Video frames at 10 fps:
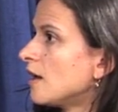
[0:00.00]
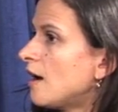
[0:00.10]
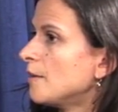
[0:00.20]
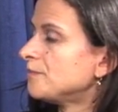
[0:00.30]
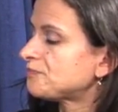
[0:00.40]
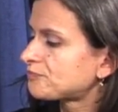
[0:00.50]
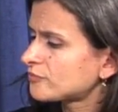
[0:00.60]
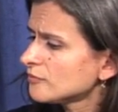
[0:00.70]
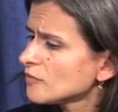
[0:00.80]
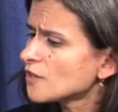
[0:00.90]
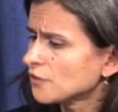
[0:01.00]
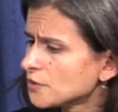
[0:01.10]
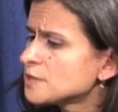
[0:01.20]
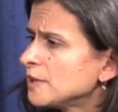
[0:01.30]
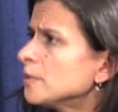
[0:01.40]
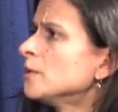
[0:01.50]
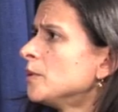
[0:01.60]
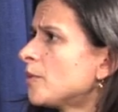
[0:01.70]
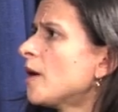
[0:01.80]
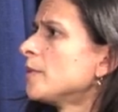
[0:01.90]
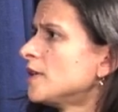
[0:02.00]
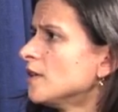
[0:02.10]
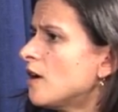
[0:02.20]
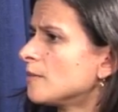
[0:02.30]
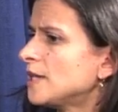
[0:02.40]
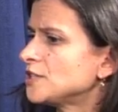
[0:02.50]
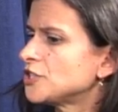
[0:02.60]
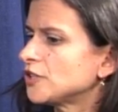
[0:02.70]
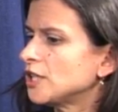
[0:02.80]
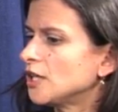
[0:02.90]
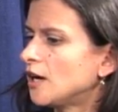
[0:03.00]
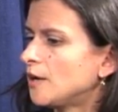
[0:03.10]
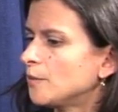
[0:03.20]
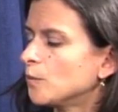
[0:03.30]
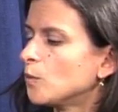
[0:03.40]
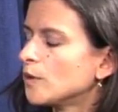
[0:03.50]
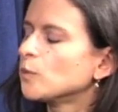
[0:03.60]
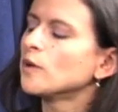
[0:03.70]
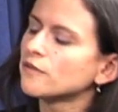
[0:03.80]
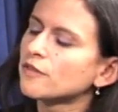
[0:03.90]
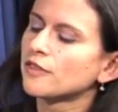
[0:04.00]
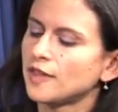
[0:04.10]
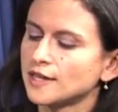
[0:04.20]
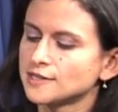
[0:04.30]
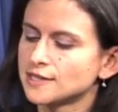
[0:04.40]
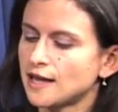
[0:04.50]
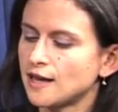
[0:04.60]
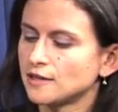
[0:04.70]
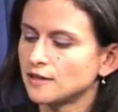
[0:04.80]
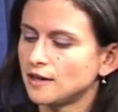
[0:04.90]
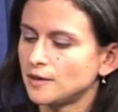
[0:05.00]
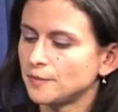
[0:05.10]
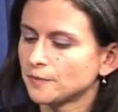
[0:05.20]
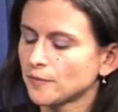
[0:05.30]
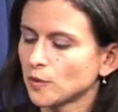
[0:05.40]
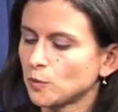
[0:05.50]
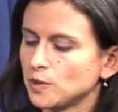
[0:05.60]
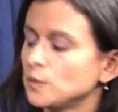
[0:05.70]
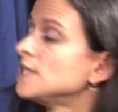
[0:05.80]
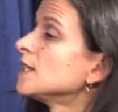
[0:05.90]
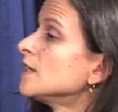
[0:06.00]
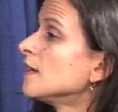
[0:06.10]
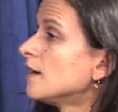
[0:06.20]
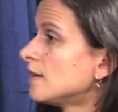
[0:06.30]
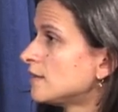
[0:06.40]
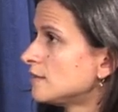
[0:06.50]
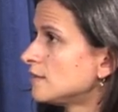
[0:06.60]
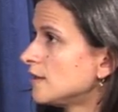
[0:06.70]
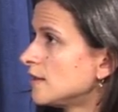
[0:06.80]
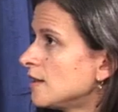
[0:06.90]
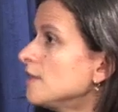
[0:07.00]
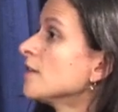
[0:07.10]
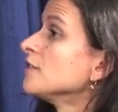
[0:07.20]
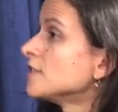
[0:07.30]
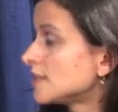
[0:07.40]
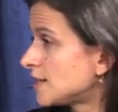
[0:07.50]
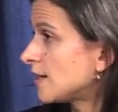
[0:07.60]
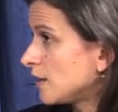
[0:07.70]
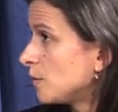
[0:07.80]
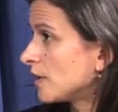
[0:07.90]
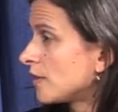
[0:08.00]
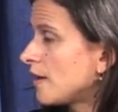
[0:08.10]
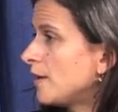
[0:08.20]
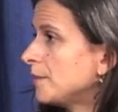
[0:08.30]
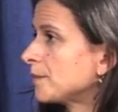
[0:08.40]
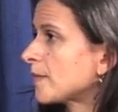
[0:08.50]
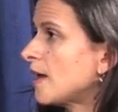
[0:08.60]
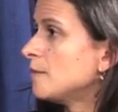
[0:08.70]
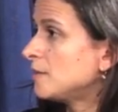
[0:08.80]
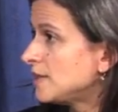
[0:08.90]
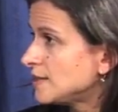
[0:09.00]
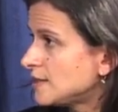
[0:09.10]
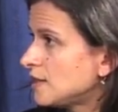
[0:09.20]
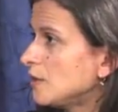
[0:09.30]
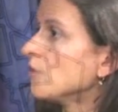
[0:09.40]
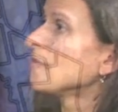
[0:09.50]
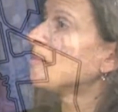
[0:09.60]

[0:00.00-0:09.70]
Um, for those people who own property along Main Street, um, one, one of the things that um, We, we did uh, another study with um, M A P C over the